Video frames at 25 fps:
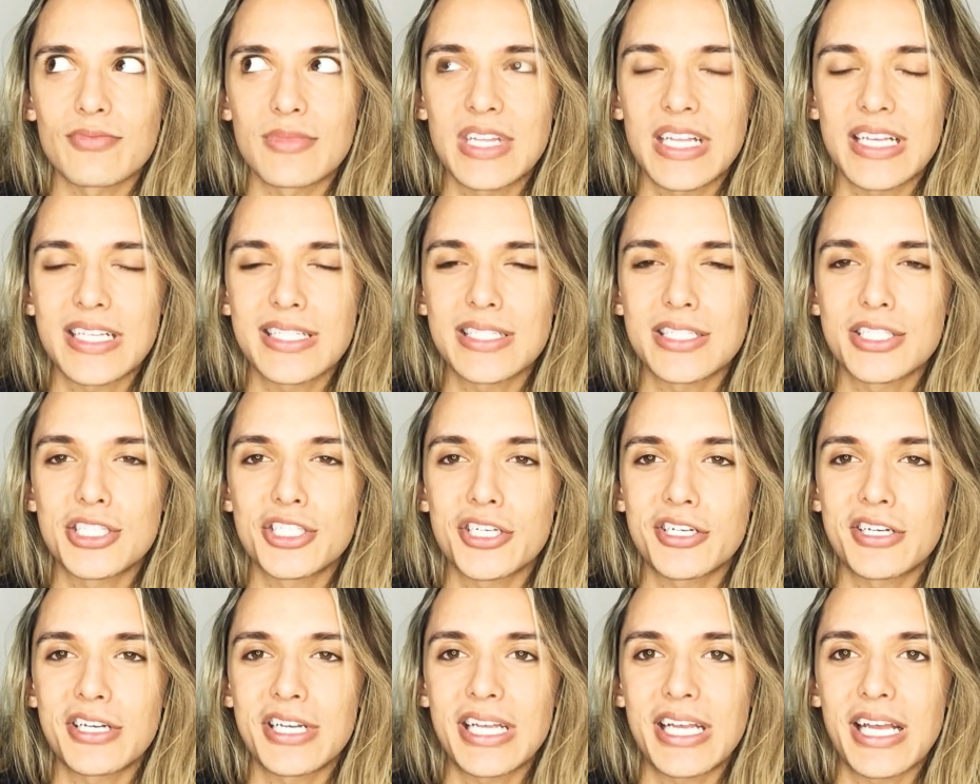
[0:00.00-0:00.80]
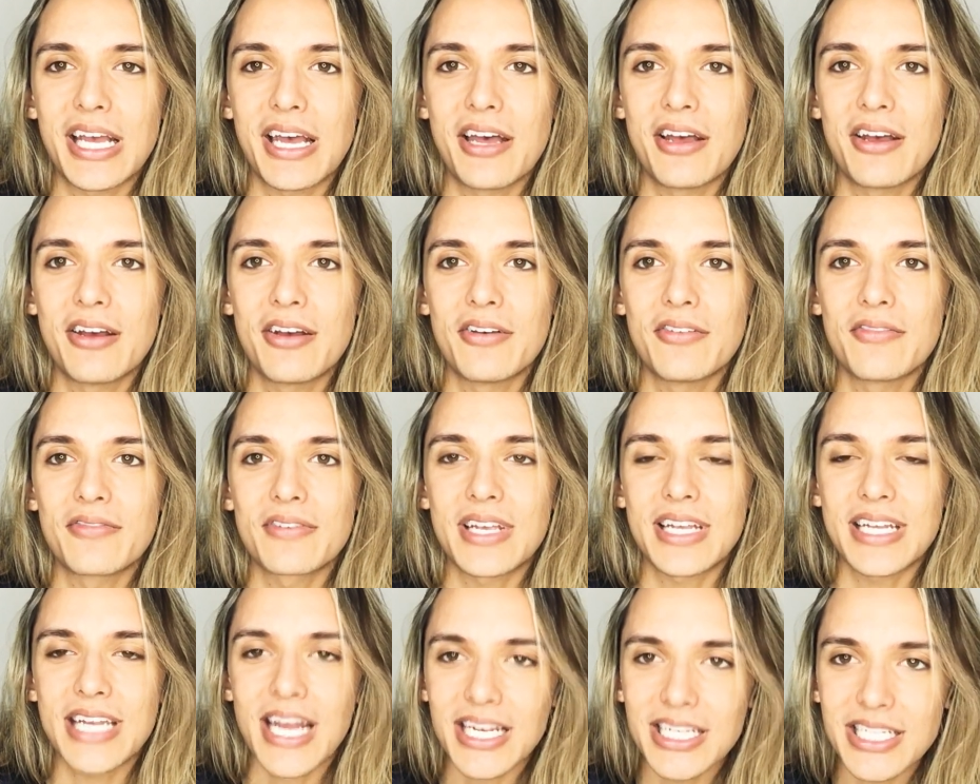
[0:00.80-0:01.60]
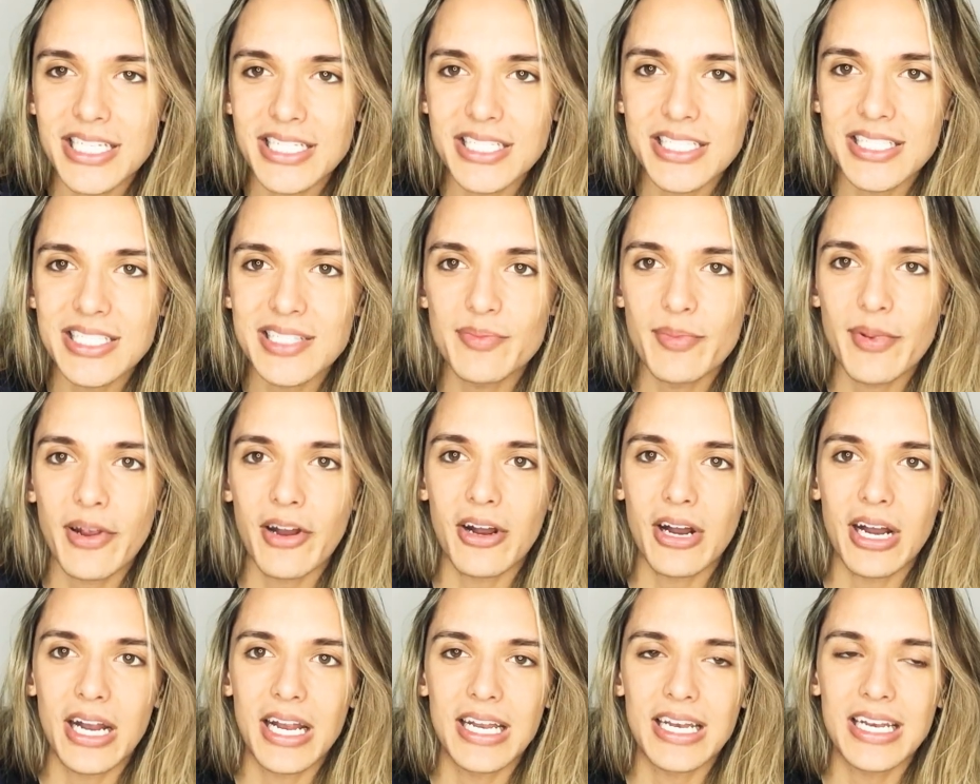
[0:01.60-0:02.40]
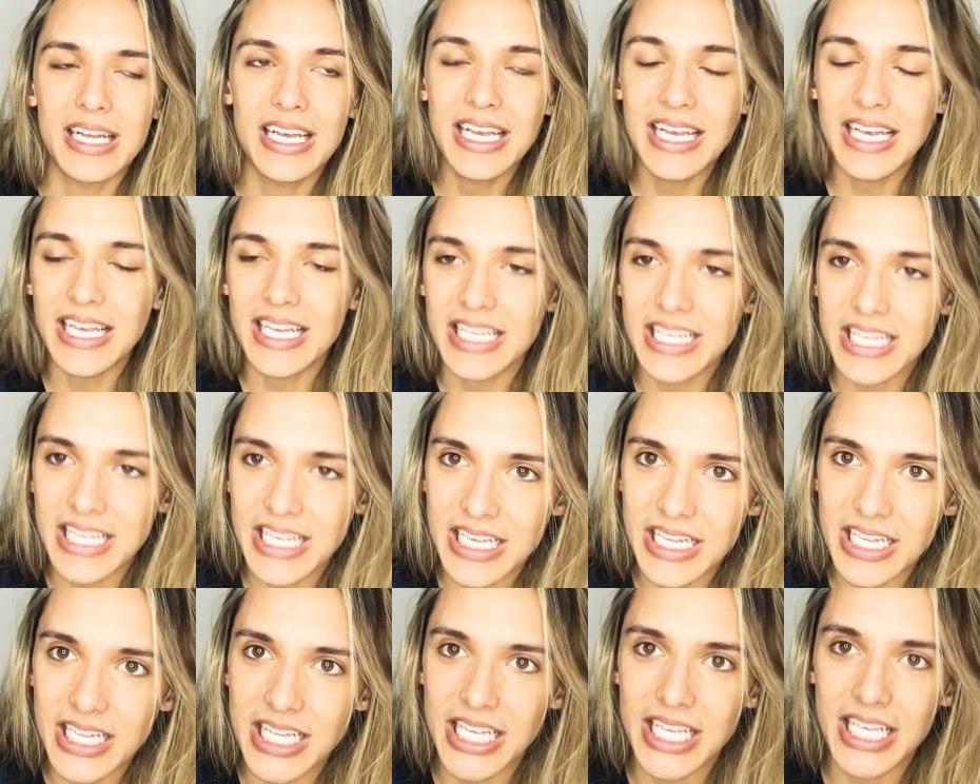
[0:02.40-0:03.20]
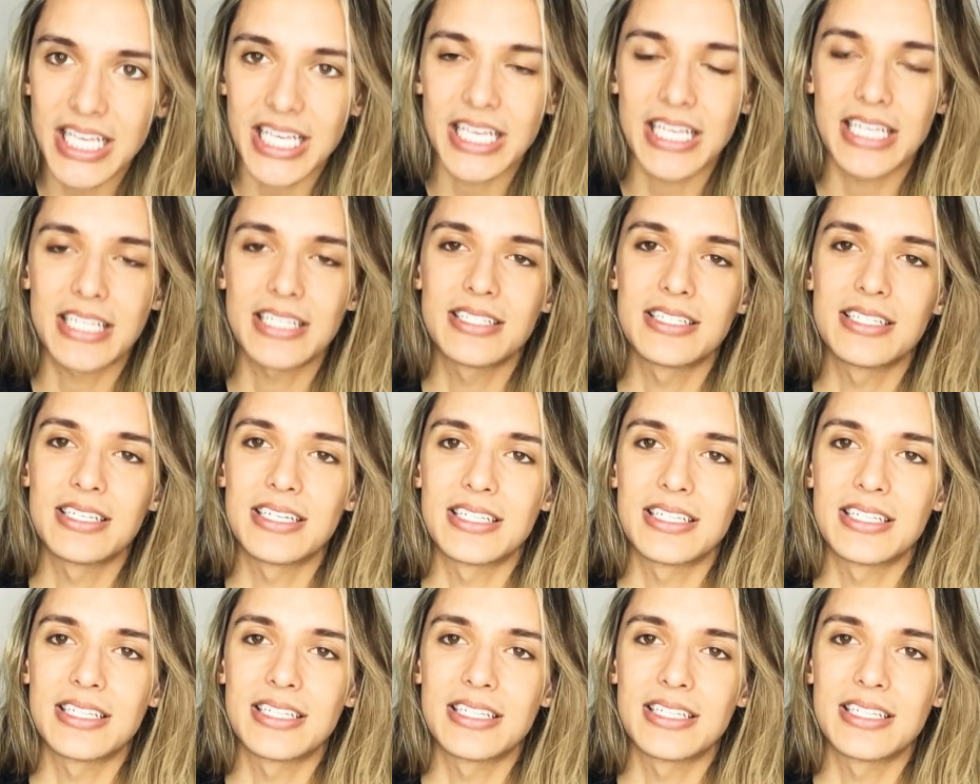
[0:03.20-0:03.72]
This journey of connecting to spirit, healing.